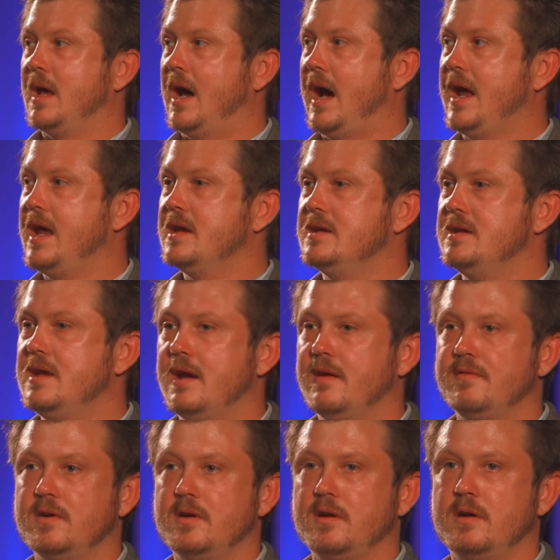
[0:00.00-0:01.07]
I had
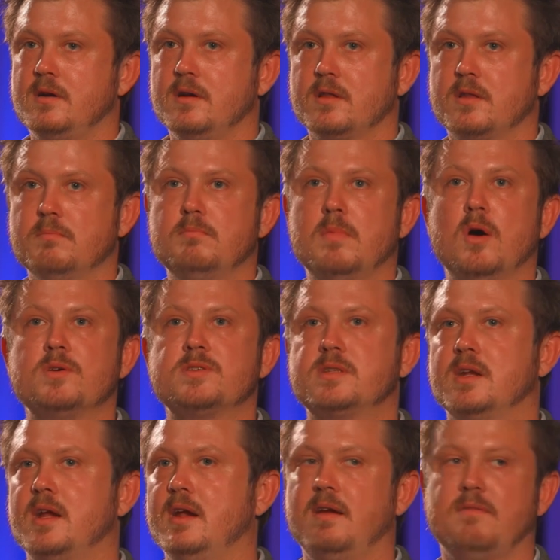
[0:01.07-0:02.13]
never, the most
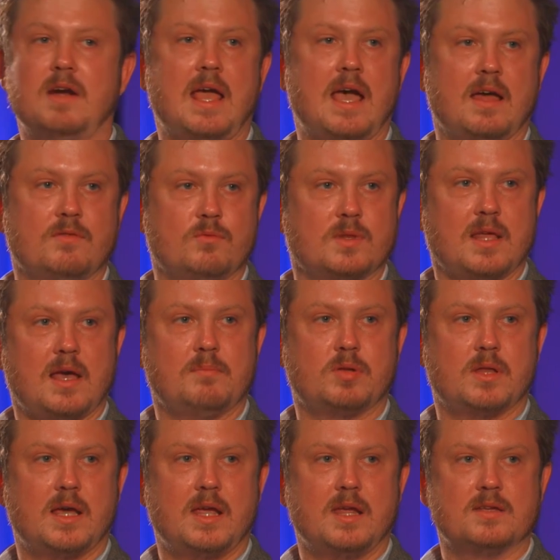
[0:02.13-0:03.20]
that I'd ever had with that
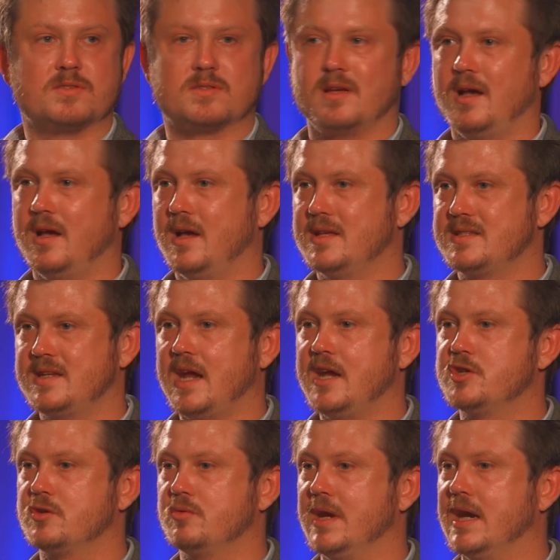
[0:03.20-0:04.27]
play is a
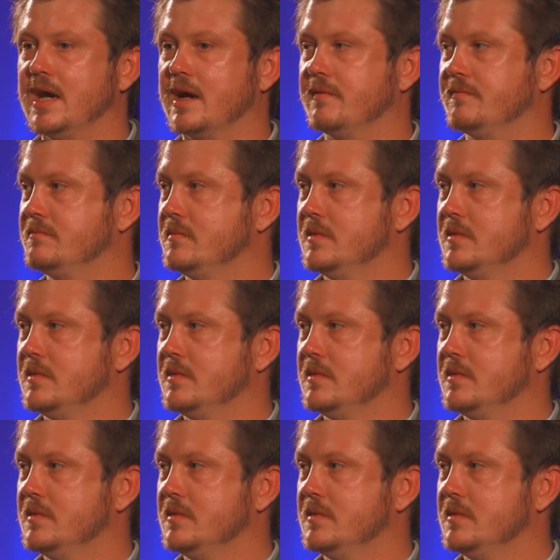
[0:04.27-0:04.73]
staged reading.